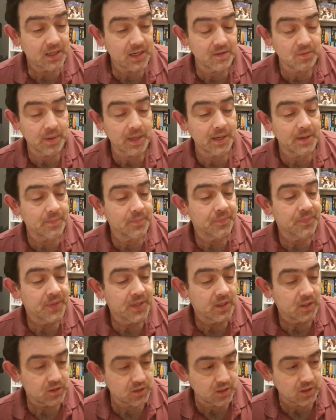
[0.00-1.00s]
Never mind.
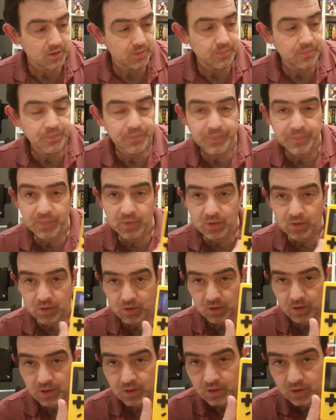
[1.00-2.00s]
So,
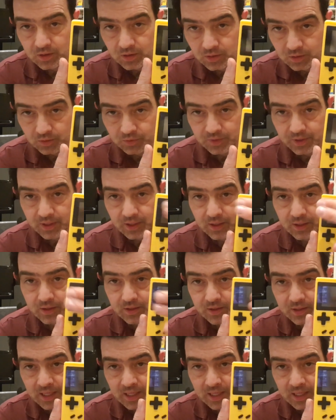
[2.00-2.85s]
got a lovely,